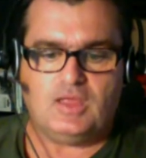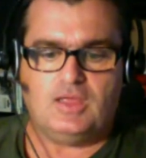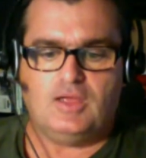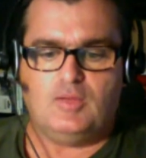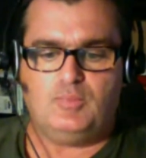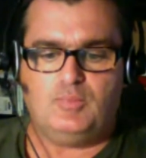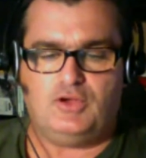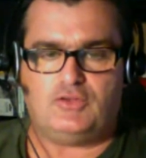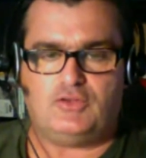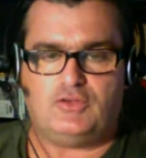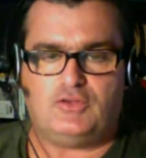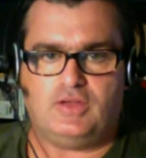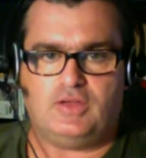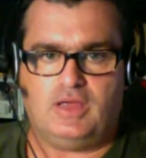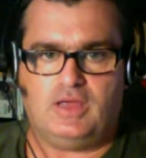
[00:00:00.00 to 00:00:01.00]

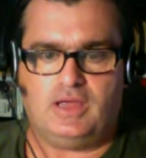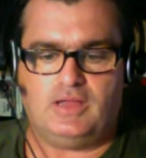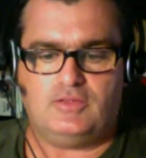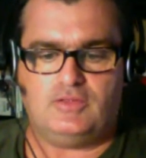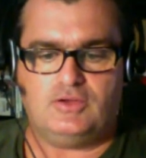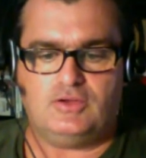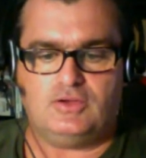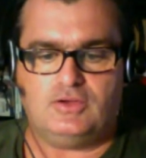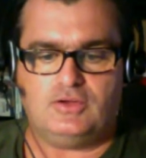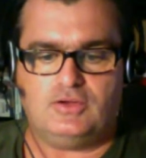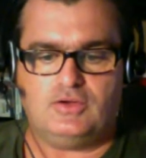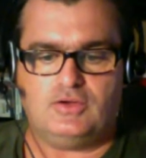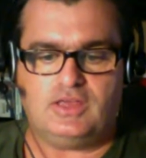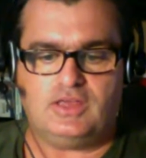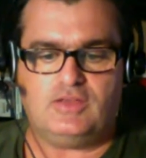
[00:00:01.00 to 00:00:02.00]
Piotr. And
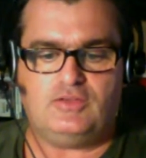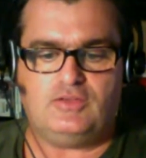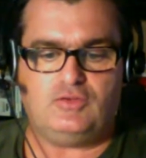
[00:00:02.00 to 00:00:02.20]
okay,